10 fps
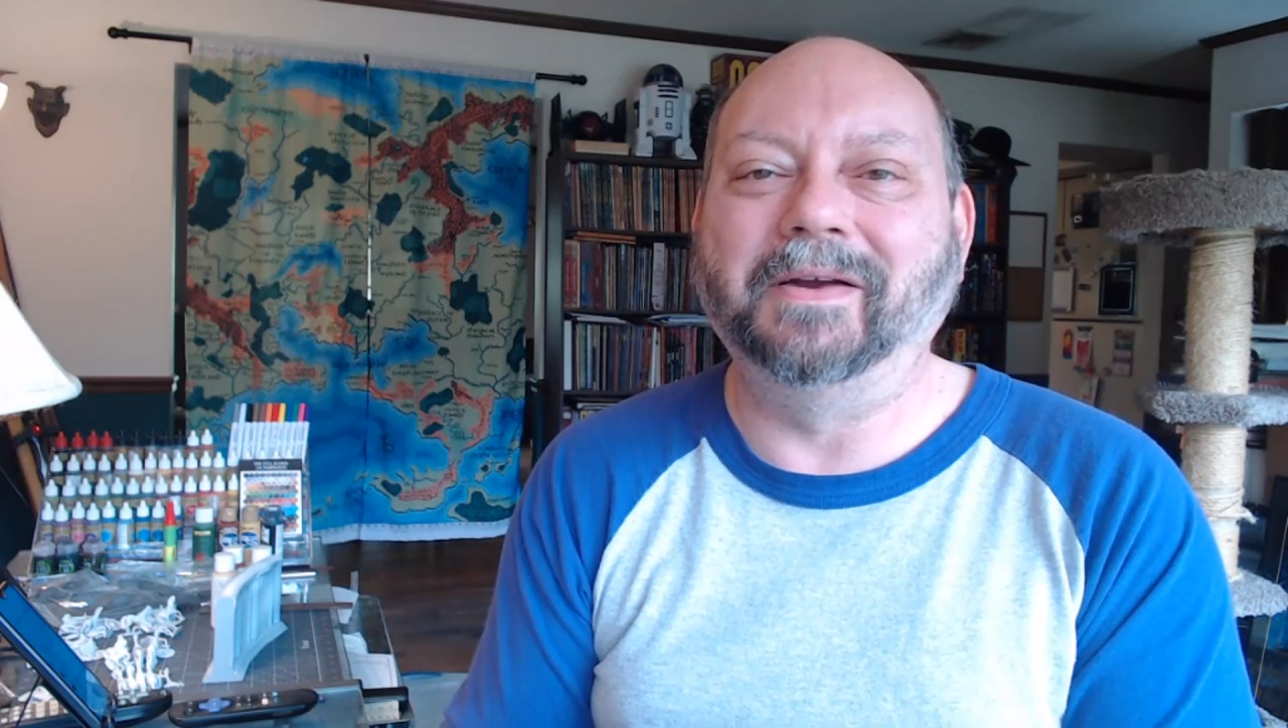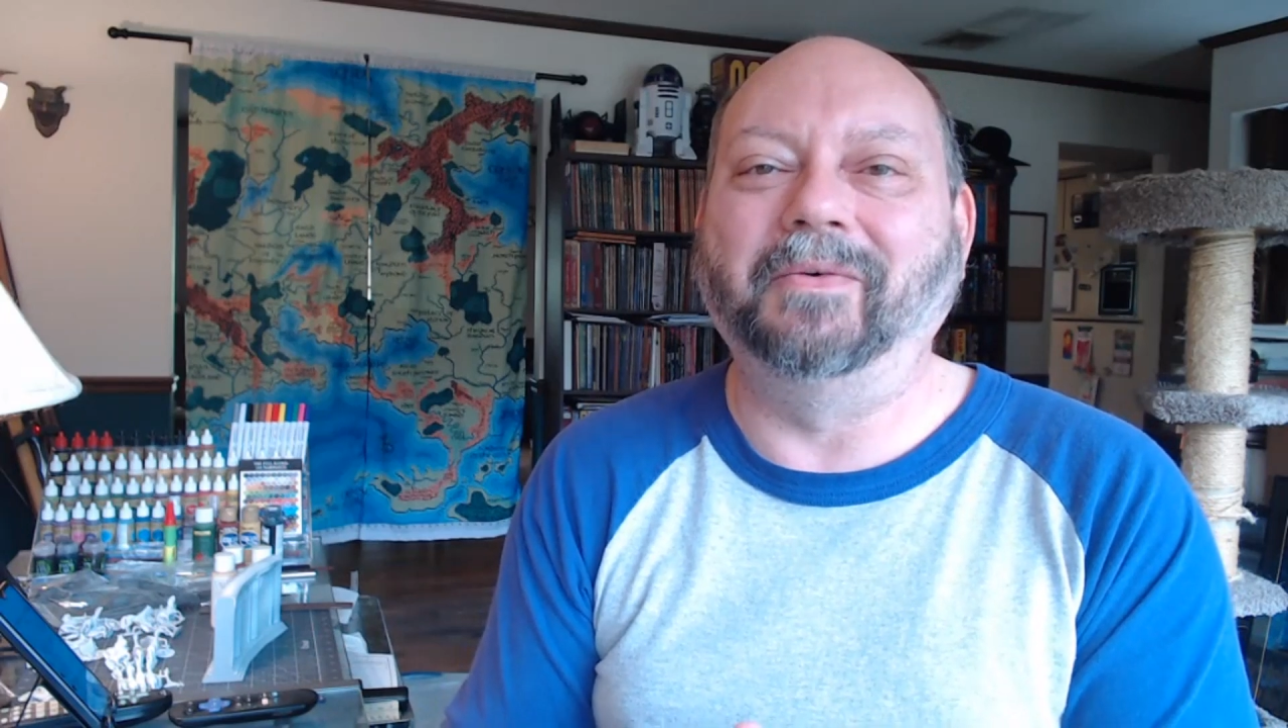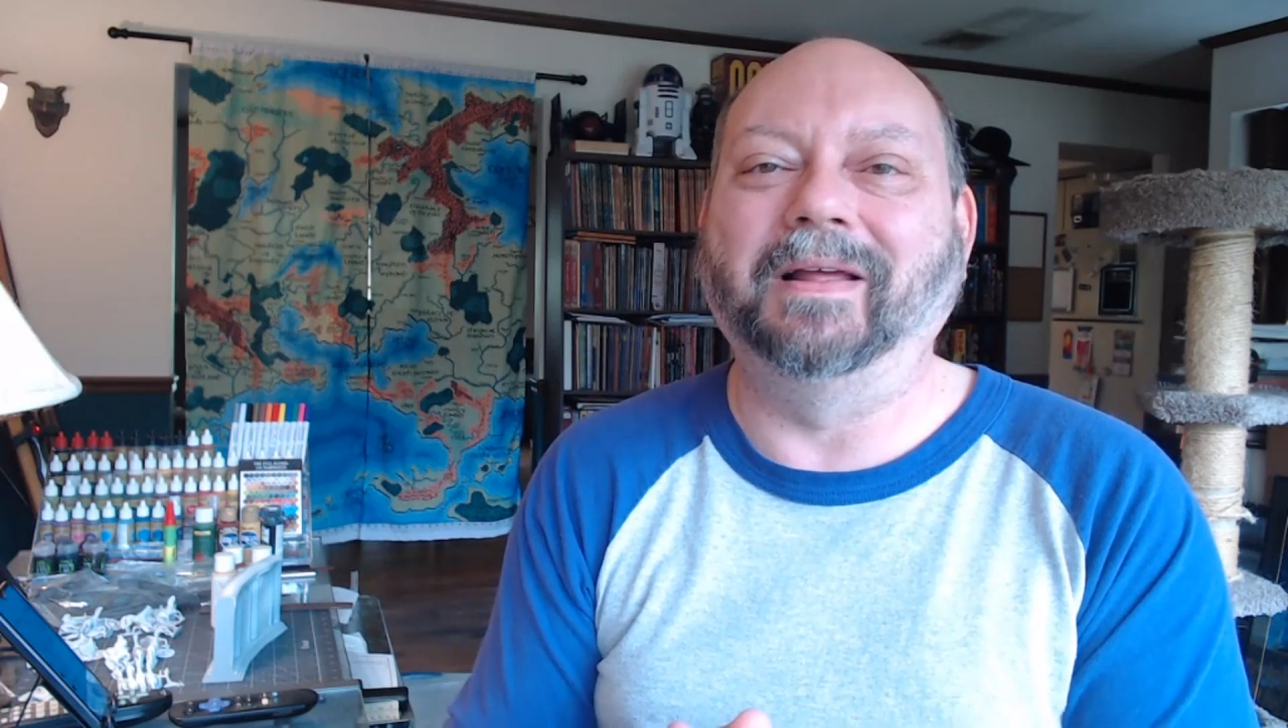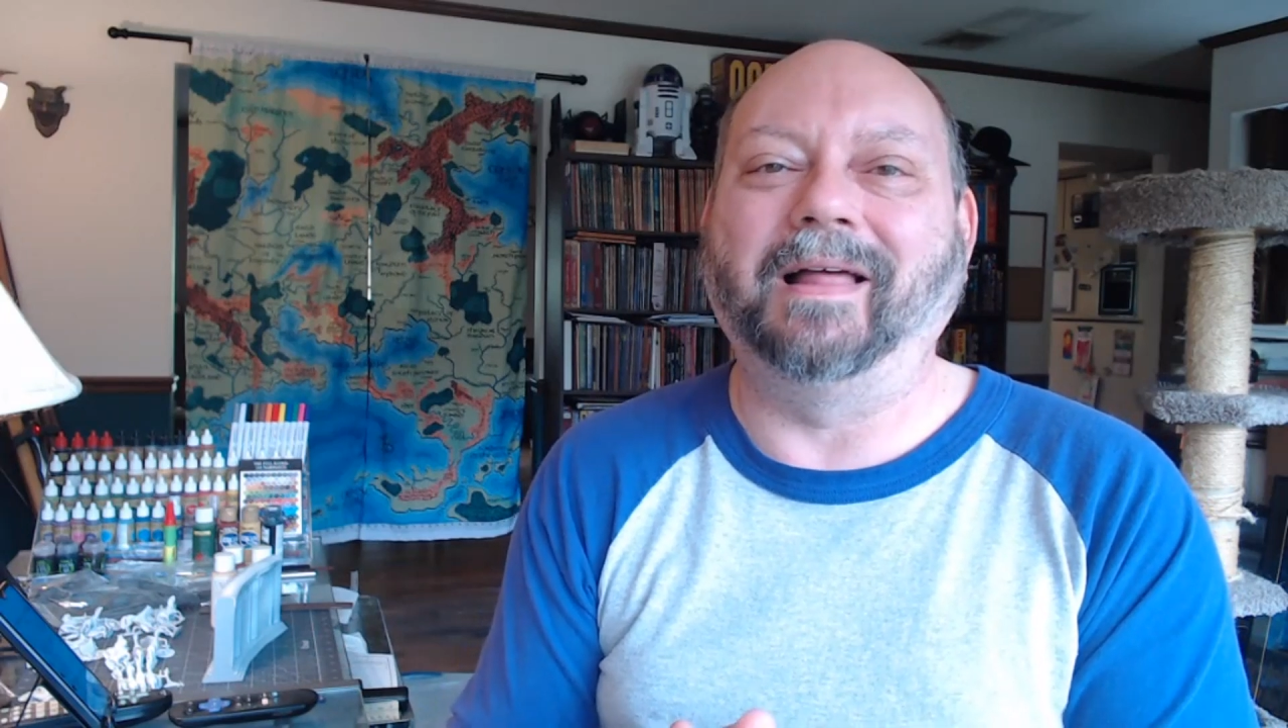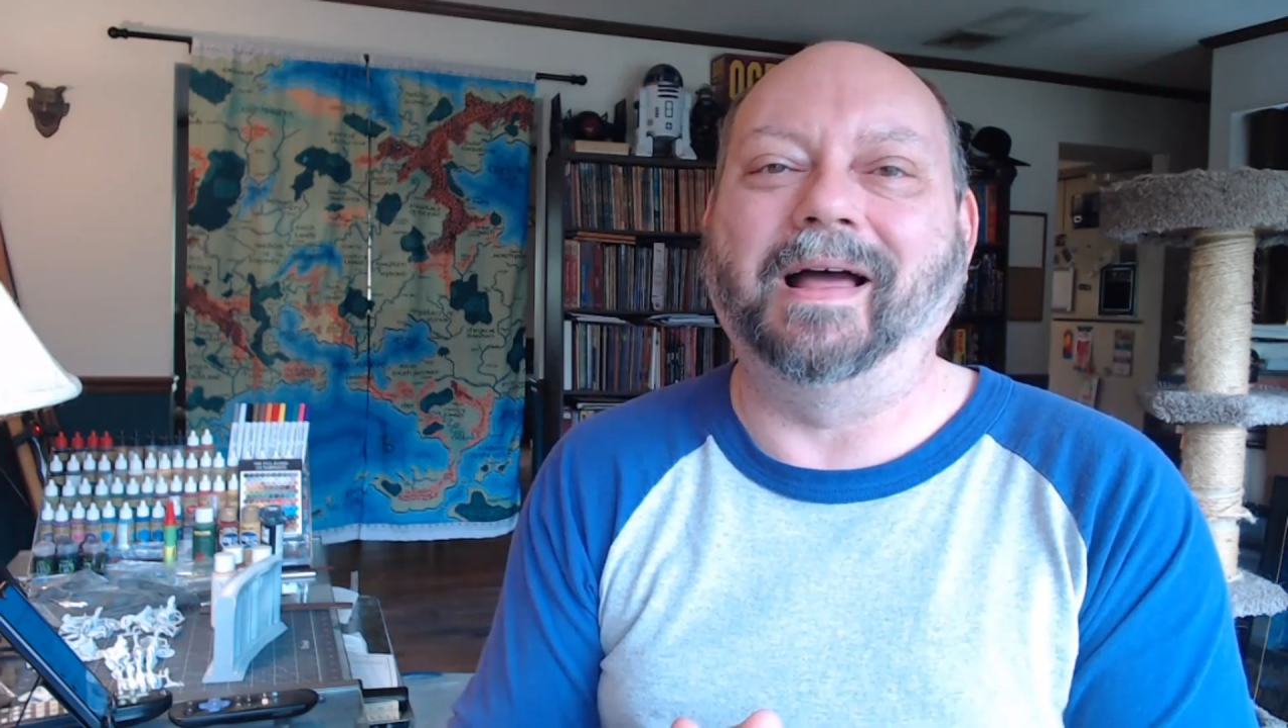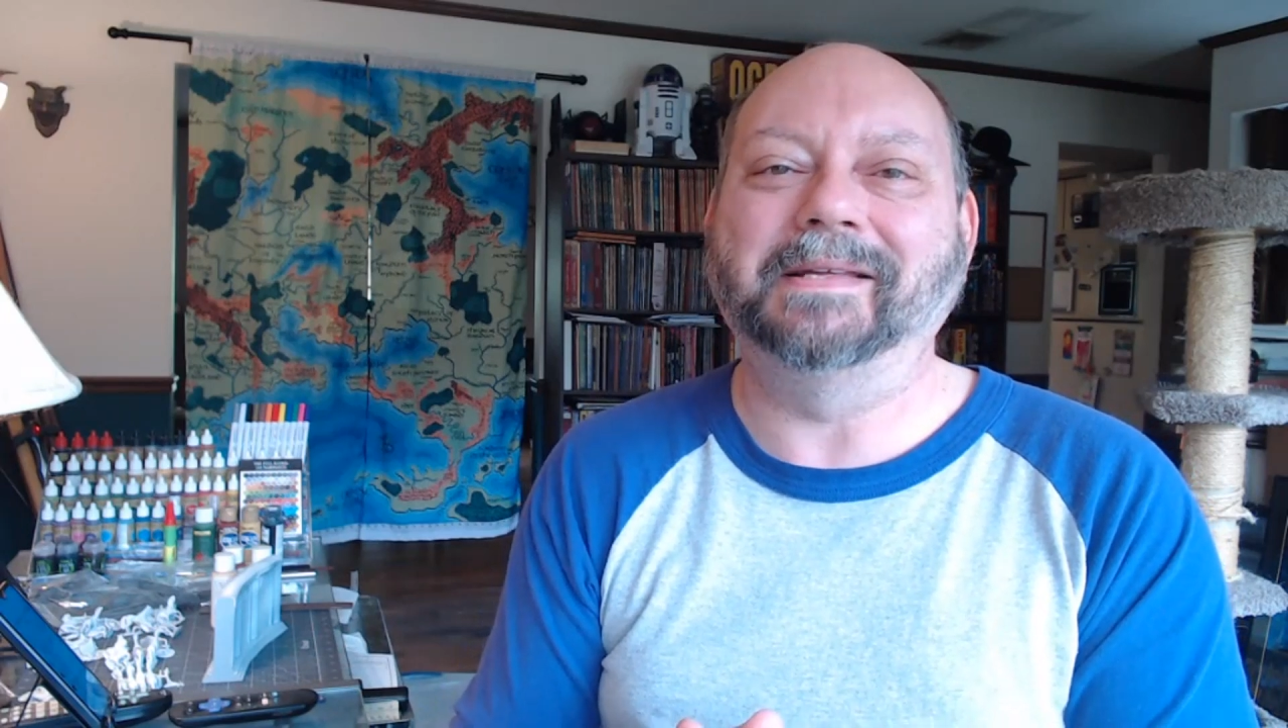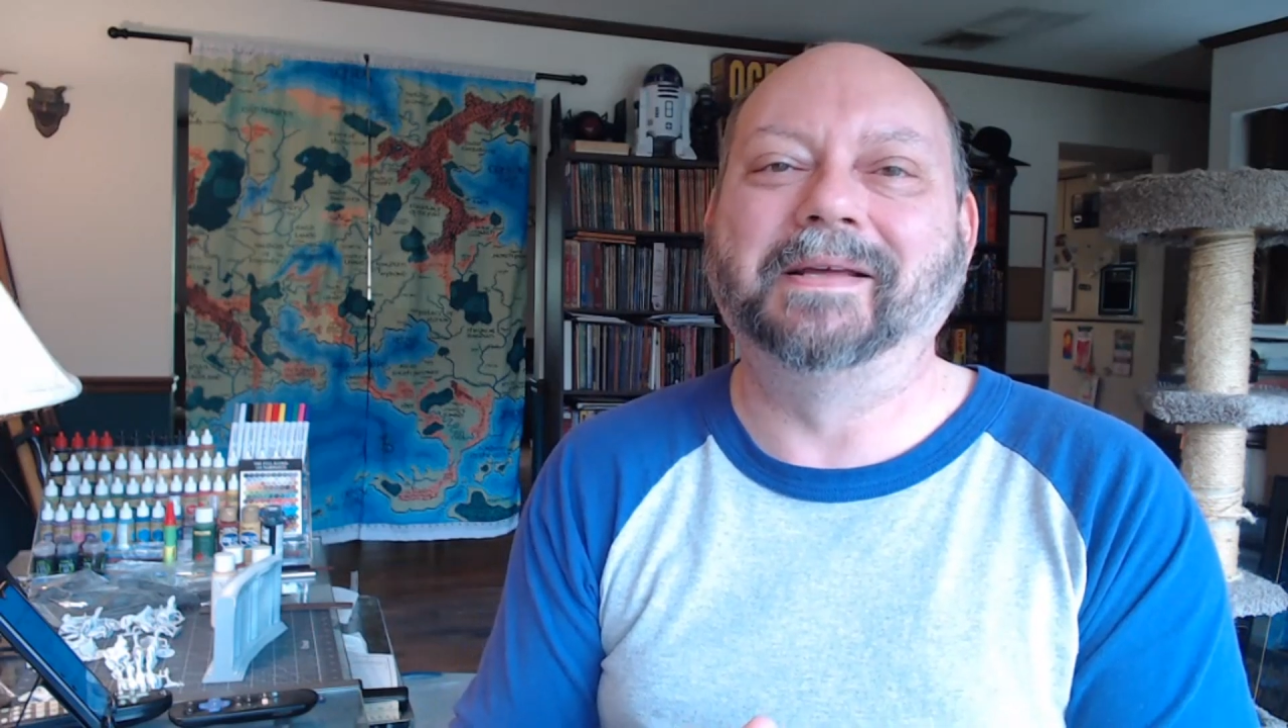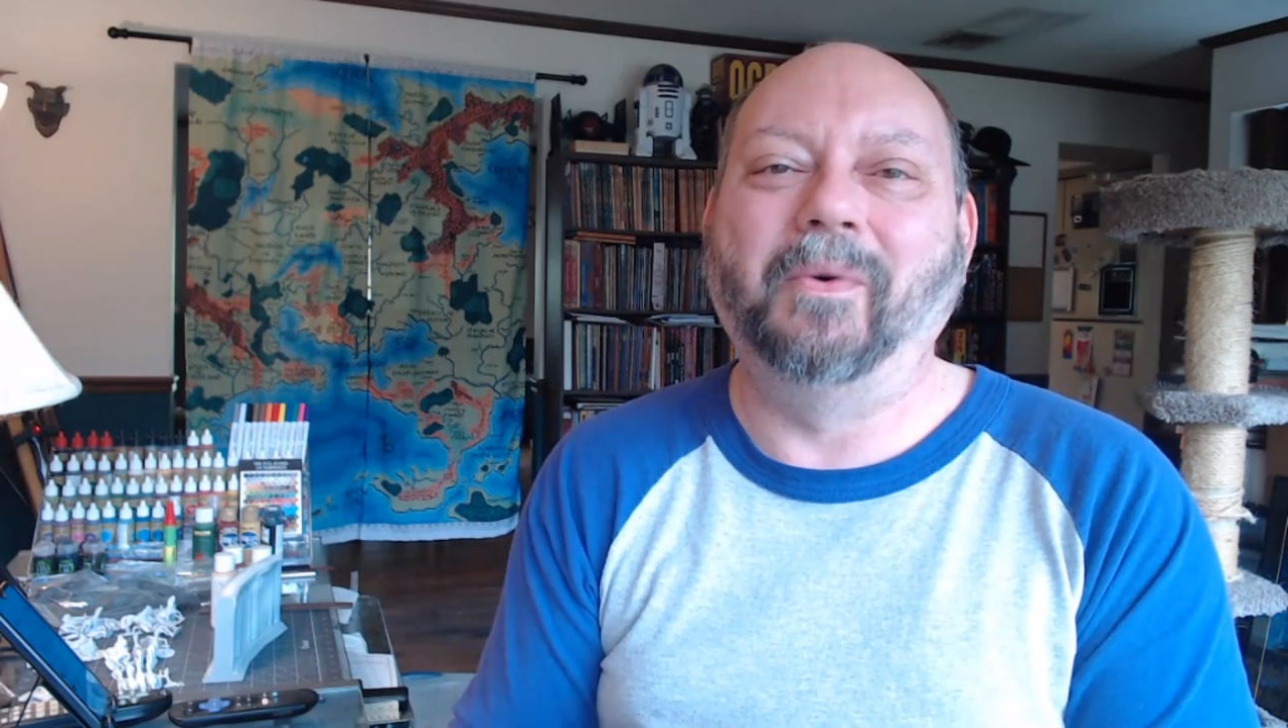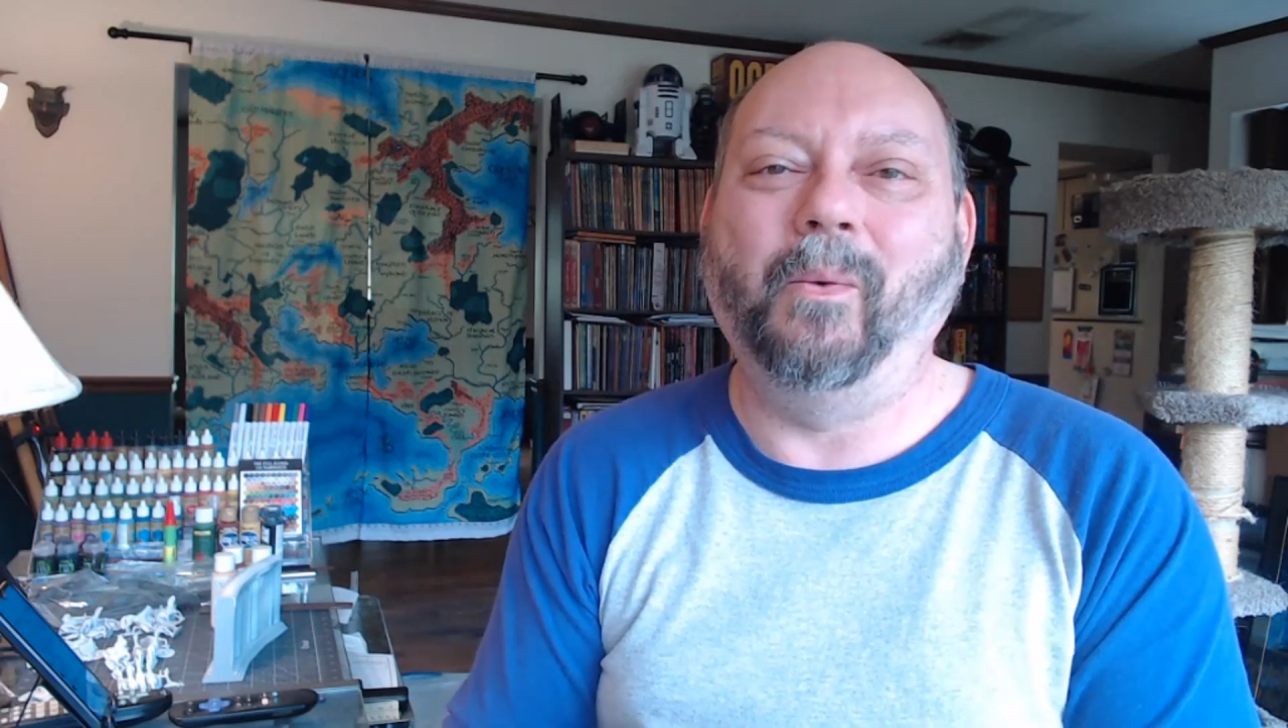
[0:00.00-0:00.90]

to realize